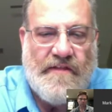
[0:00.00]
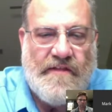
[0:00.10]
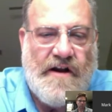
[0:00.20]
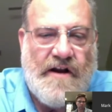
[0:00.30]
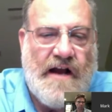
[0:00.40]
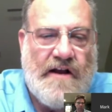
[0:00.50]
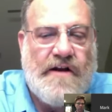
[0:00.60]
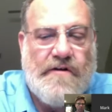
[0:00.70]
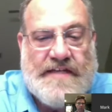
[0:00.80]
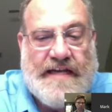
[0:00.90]
they're not going
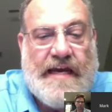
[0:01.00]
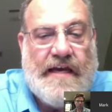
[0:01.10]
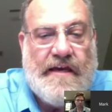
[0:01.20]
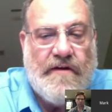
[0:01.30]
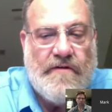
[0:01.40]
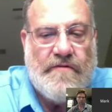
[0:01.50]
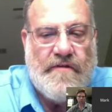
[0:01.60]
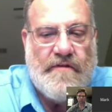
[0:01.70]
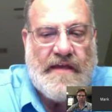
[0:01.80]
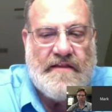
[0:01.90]
to critique you,
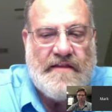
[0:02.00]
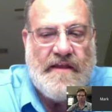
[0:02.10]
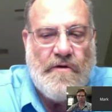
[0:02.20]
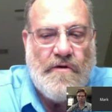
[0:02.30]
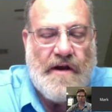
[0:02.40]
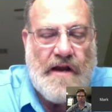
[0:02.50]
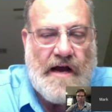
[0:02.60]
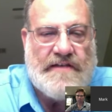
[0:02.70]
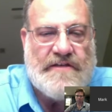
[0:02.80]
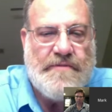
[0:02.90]
that you are
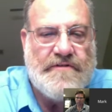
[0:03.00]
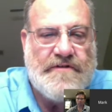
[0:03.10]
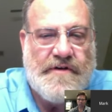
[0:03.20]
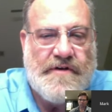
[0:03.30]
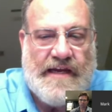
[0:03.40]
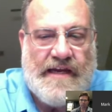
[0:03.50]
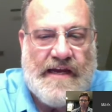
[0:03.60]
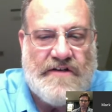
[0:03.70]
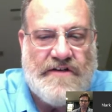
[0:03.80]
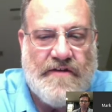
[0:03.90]
not supposed to
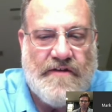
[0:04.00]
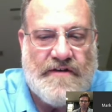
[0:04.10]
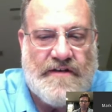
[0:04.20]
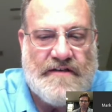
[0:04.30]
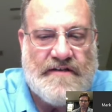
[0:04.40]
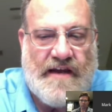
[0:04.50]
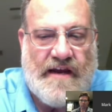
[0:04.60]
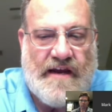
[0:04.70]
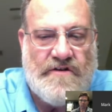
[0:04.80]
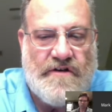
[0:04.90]
critique each other at this
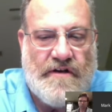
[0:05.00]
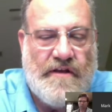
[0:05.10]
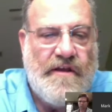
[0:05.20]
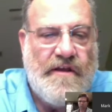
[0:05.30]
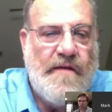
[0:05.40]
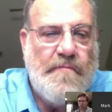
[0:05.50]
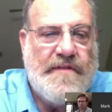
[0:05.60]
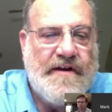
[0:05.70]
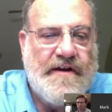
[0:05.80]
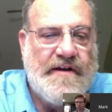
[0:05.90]
stage,
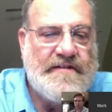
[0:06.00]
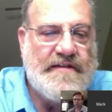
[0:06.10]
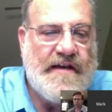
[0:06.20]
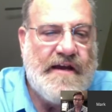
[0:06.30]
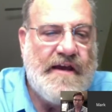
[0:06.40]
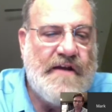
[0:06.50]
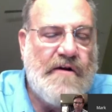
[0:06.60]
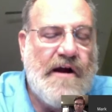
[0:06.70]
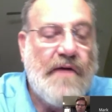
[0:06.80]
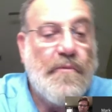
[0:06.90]
but they're going to say, you know,
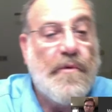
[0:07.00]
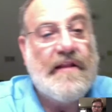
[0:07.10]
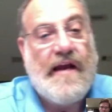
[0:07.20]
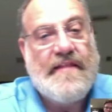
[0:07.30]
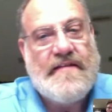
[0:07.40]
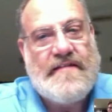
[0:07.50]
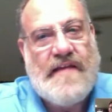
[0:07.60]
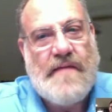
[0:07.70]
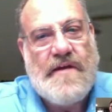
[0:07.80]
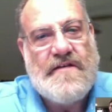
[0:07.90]
I really like
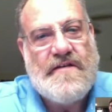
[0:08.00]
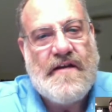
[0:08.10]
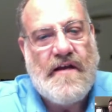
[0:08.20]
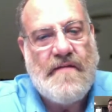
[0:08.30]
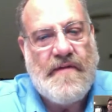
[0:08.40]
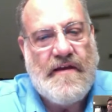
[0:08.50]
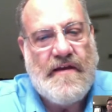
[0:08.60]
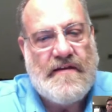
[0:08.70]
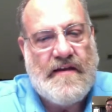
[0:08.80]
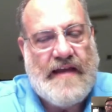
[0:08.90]
this image,
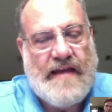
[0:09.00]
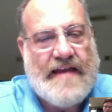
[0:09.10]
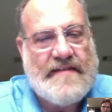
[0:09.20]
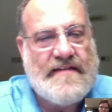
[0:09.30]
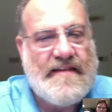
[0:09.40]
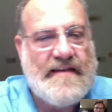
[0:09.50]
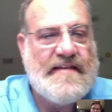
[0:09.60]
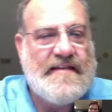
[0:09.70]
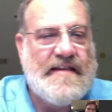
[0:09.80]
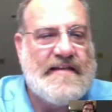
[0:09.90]
it has
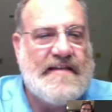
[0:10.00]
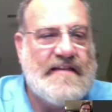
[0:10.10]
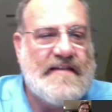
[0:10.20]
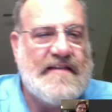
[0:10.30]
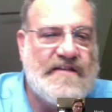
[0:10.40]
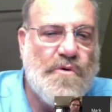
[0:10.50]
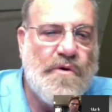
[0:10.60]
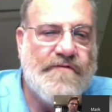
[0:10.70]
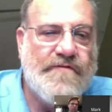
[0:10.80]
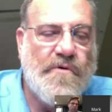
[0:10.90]
this and this and this
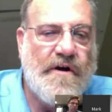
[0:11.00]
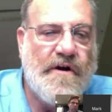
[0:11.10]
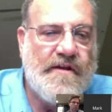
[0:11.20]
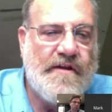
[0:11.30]
going for it,